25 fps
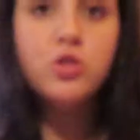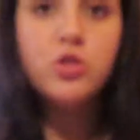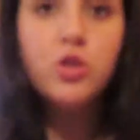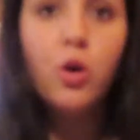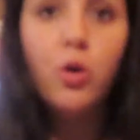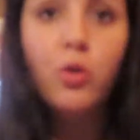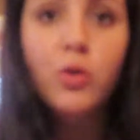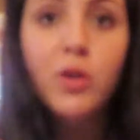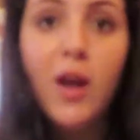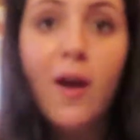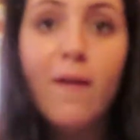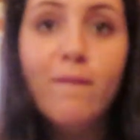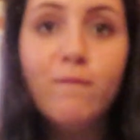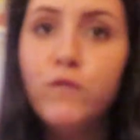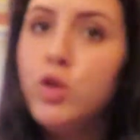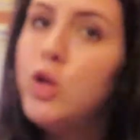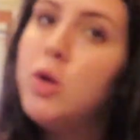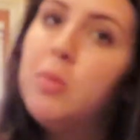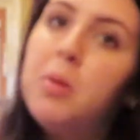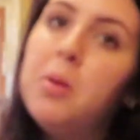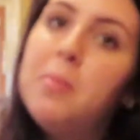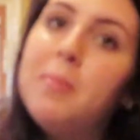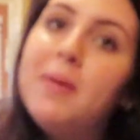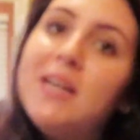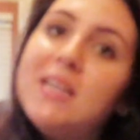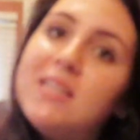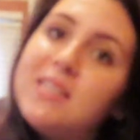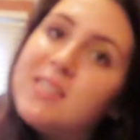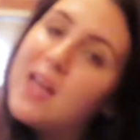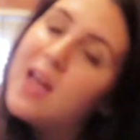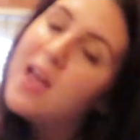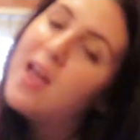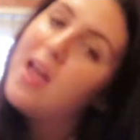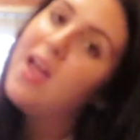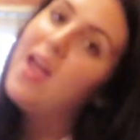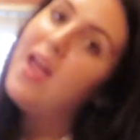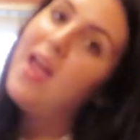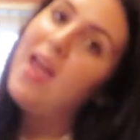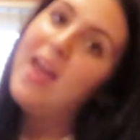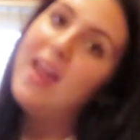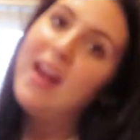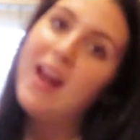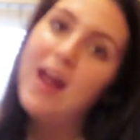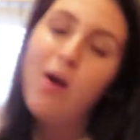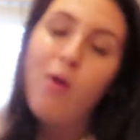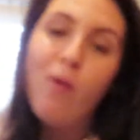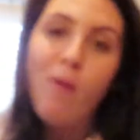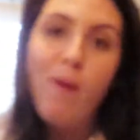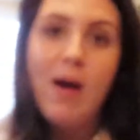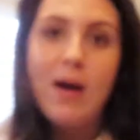So only a few more minutes, and
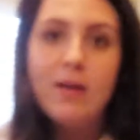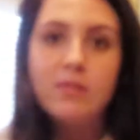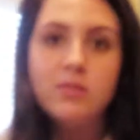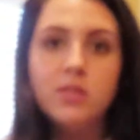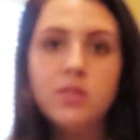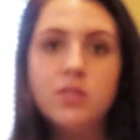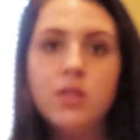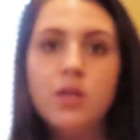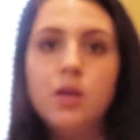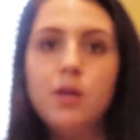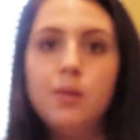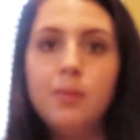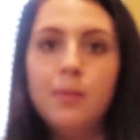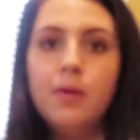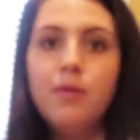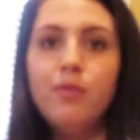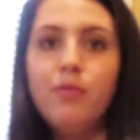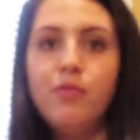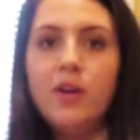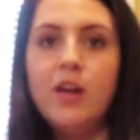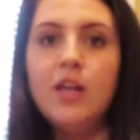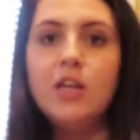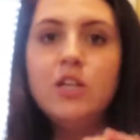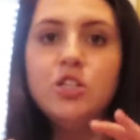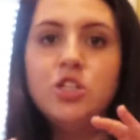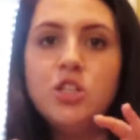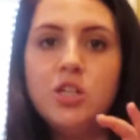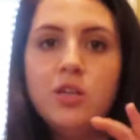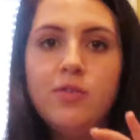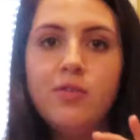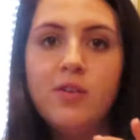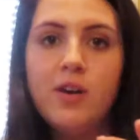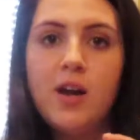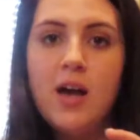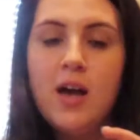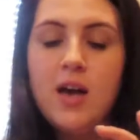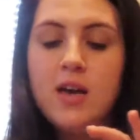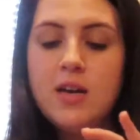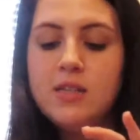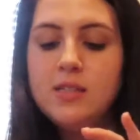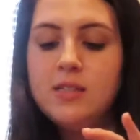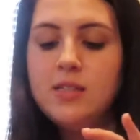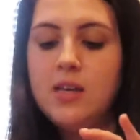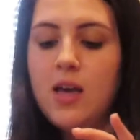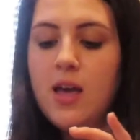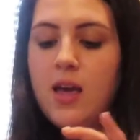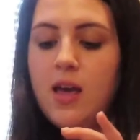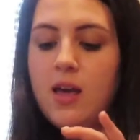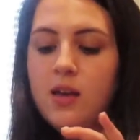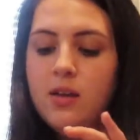I'll have some Frenchy fries
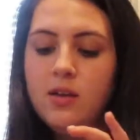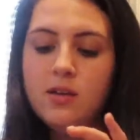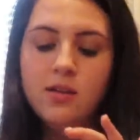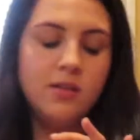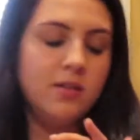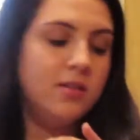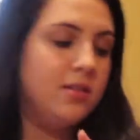in.